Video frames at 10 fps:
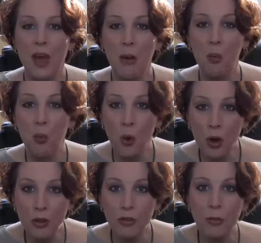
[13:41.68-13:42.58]
They
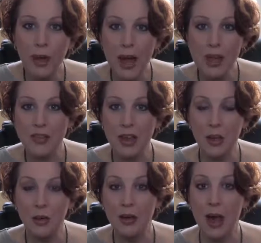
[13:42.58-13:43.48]
wouldn't be
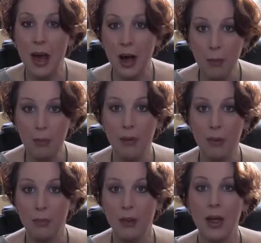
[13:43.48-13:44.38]
asking you to help
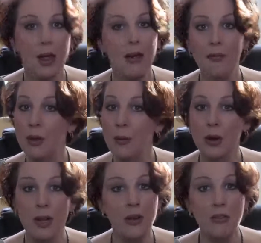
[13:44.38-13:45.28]
them if they
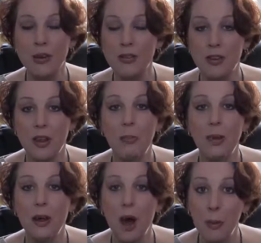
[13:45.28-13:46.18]
weren't interested
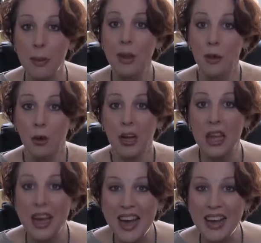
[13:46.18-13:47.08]
in becoming your
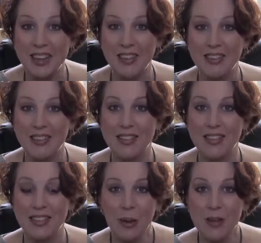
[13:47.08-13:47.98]

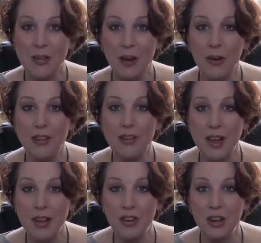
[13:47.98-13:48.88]
clients. Plus, they're
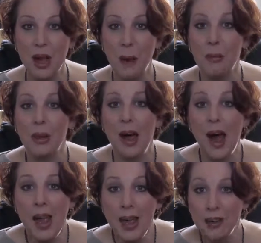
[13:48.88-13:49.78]
essentially
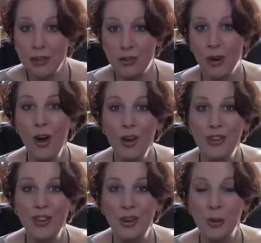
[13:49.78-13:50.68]
applying to
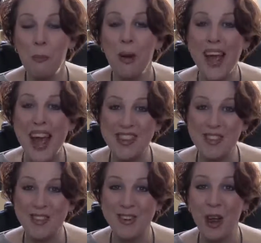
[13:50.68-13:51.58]
talk to you by
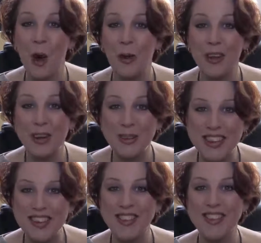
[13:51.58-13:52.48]
answering all the
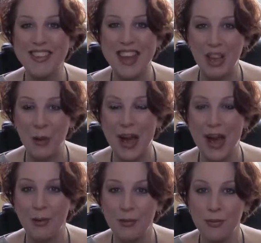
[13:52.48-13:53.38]
questions that you
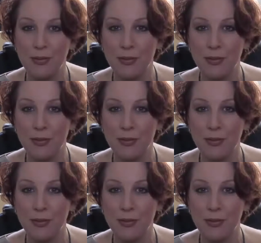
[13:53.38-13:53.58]
have.